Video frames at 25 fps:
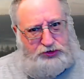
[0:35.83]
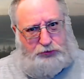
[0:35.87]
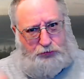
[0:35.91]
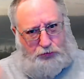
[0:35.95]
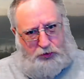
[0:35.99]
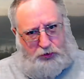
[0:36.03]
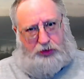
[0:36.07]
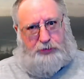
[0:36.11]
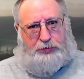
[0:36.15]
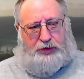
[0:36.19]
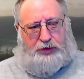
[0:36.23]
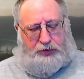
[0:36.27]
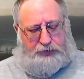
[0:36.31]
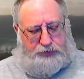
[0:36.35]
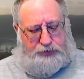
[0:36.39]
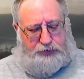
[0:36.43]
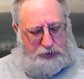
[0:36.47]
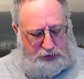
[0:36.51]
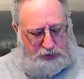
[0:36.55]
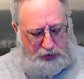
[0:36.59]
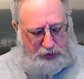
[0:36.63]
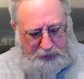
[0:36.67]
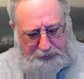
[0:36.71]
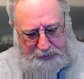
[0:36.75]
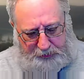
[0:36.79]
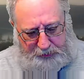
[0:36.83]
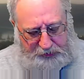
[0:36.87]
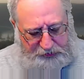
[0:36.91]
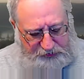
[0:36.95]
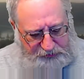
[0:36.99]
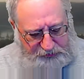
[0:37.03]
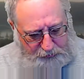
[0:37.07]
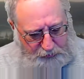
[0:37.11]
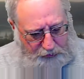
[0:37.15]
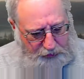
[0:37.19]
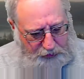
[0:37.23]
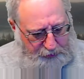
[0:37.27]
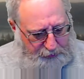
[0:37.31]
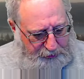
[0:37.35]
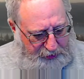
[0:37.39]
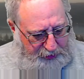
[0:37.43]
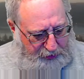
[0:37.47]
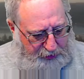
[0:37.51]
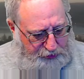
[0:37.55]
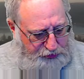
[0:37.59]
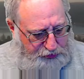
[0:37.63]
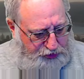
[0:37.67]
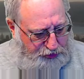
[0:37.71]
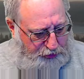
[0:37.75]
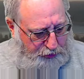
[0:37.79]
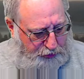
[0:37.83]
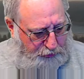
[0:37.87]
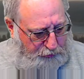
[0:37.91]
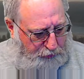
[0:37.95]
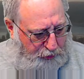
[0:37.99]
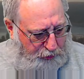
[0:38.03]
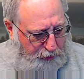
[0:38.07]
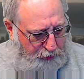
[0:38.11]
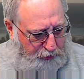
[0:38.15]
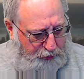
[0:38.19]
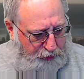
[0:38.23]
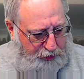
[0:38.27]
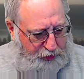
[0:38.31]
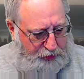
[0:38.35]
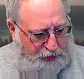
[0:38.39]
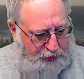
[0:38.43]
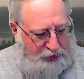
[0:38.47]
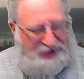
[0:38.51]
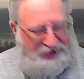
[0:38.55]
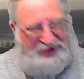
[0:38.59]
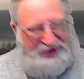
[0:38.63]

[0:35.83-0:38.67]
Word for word: one about the Olympics and one about Joe Rogan.